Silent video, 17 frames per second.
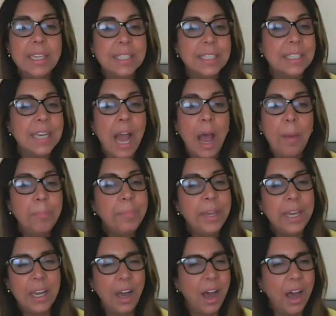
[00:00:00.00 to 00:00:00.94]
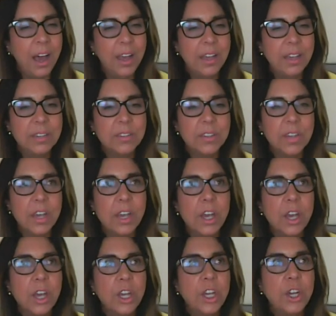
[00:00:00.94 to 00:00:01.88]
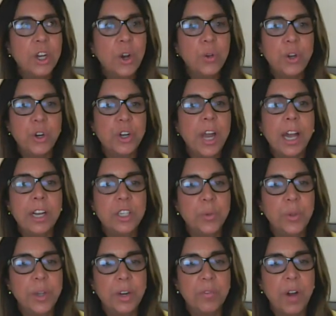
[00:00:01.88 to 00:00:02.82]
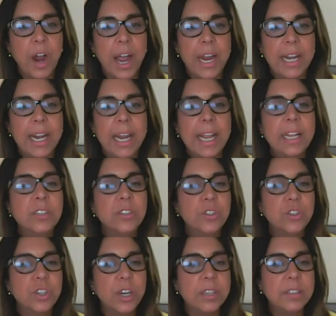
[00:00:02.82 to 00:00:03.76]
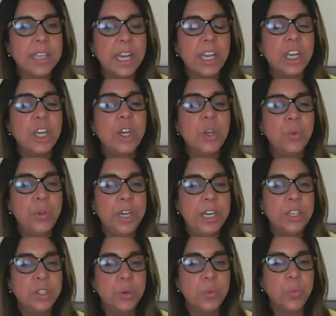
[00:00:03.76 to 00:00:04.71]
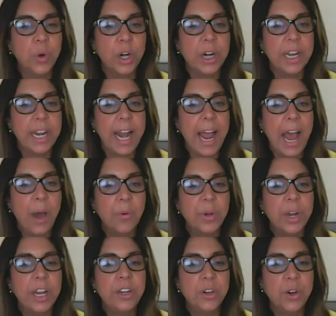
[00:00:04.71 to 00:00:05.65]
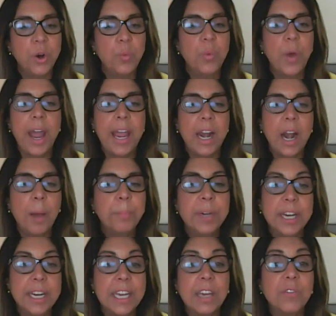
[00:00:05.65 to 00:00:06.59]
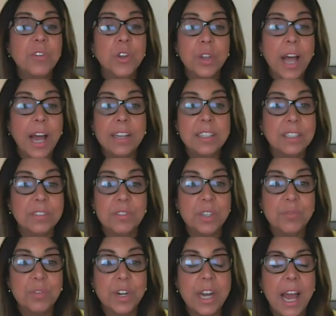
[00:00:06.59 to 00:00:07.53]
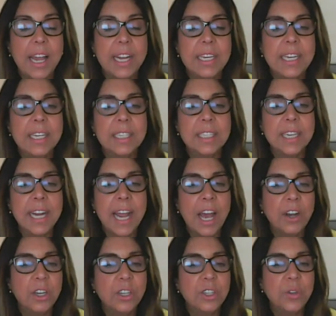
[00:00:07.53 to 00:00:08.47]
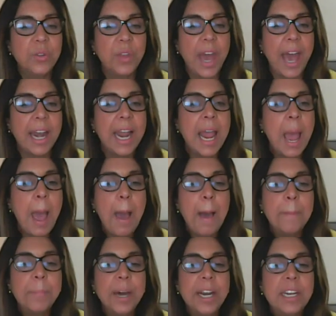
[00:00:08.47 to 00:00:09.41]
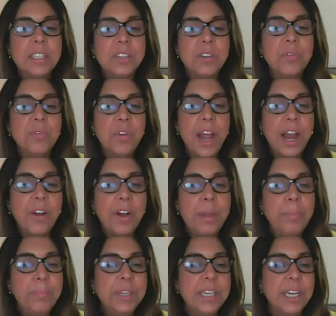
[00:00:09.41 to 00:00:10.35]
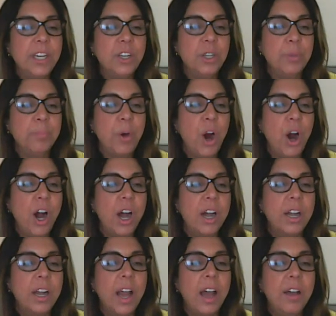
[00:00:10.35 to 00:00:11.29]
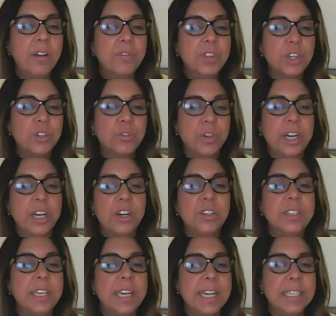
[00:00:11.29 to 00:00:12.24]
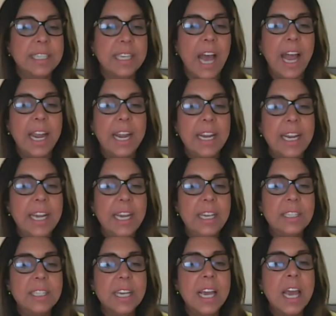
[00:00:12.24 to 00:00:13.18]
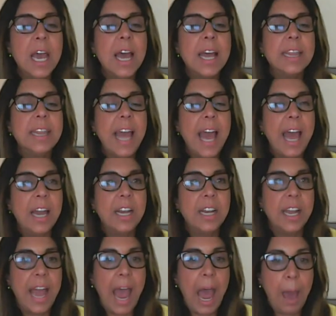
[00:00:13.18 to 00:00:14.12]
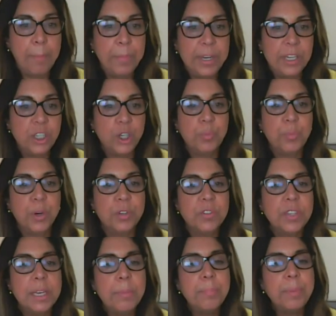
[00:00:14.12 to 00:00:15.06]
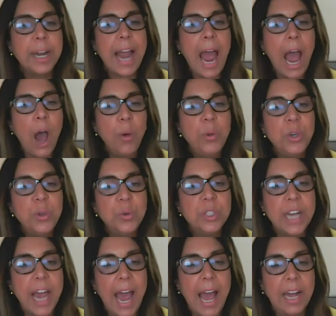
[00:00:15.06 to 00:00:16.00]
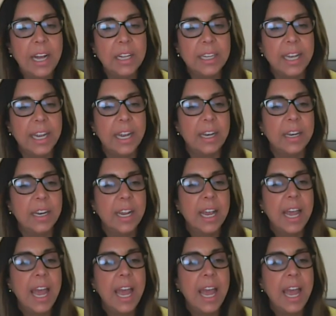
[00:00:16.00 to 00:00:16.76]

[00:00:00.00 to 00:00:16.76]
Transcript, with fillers: It's not because you know, you're not doing it right. It's just that you need to work it out in your own way. And I'm going to give you lots of different ideas on how to do that. But it's a very particular part of the triggers and anxieties that happen to you personally, but how you tackle it.